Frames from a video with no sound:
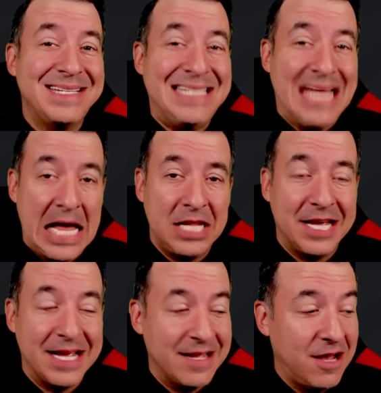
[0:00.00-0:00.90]

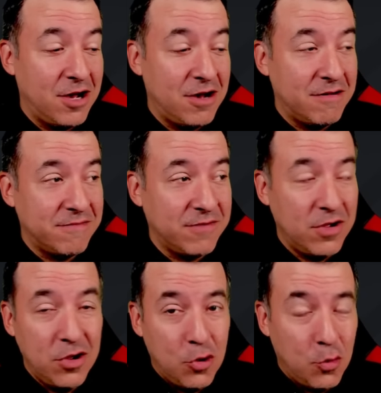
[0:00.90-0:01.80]
telling of
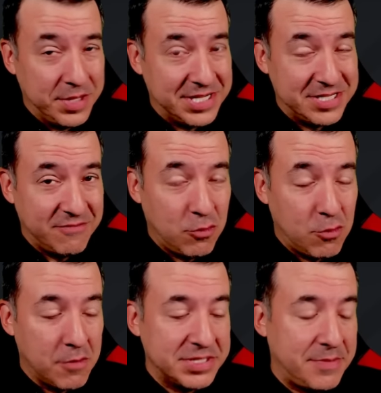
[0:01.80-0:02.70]
what the Civil War
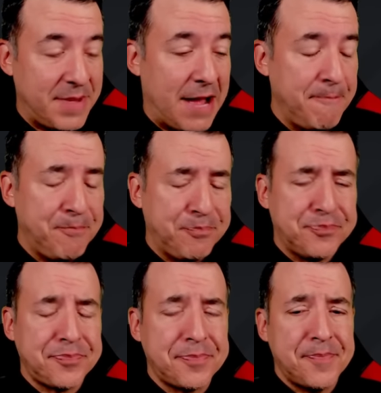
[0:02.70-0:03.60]
was about.
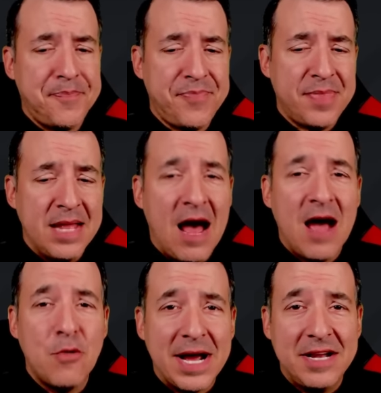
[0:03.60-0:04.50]
Now, I
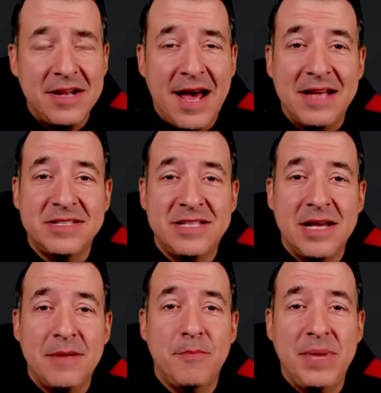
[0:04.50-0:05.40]
recognize
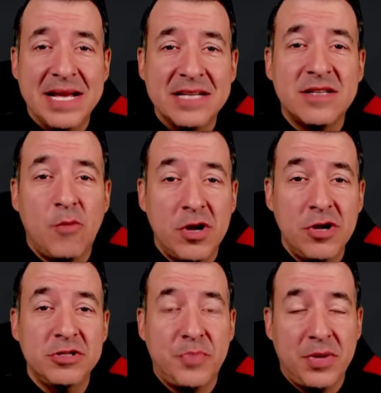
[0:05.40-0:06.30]
that being someone
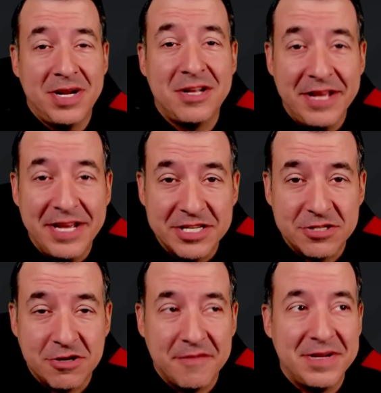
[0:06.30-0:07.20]
who's politically
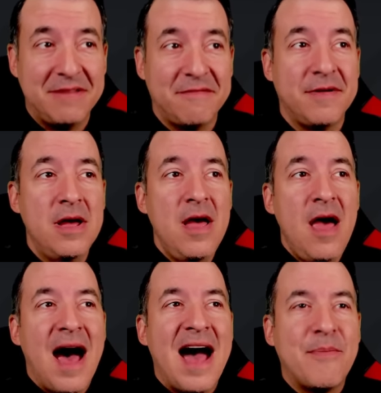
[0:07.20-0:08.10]
conservative,
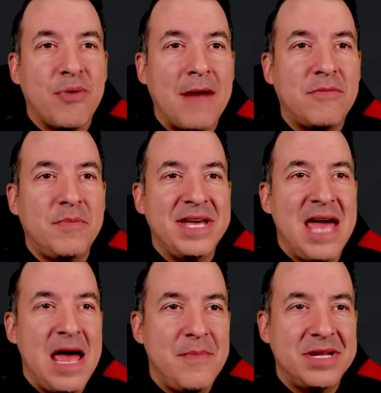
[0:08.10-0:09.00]
I probably
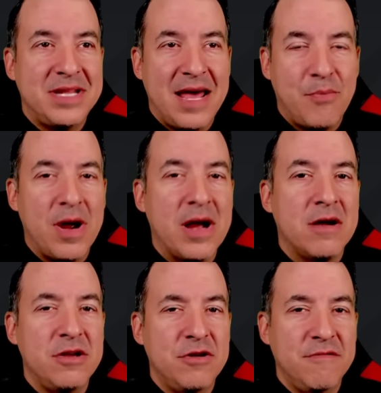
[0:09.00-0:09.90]
came into that
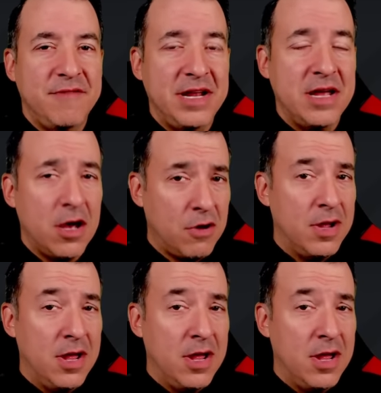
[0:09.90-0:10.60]
PragerU video